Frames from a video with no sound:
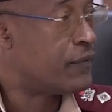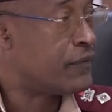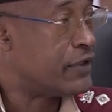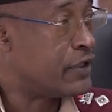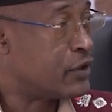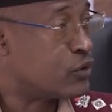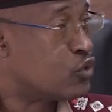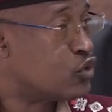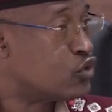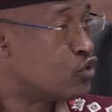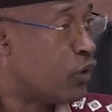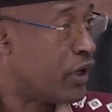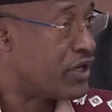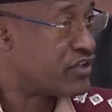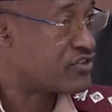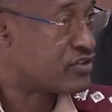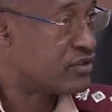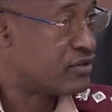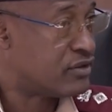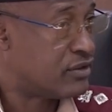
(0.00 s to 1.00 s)
the good
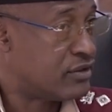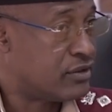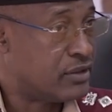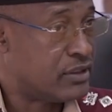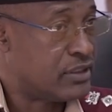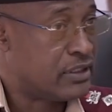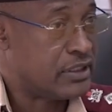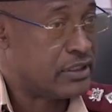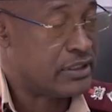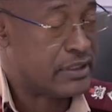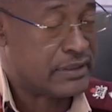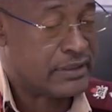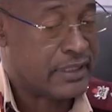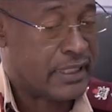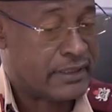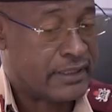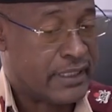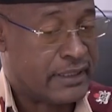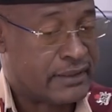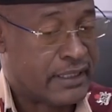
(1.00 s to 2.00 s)
ones the,
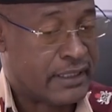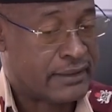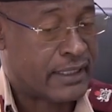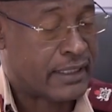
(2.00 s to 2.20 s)
that, that,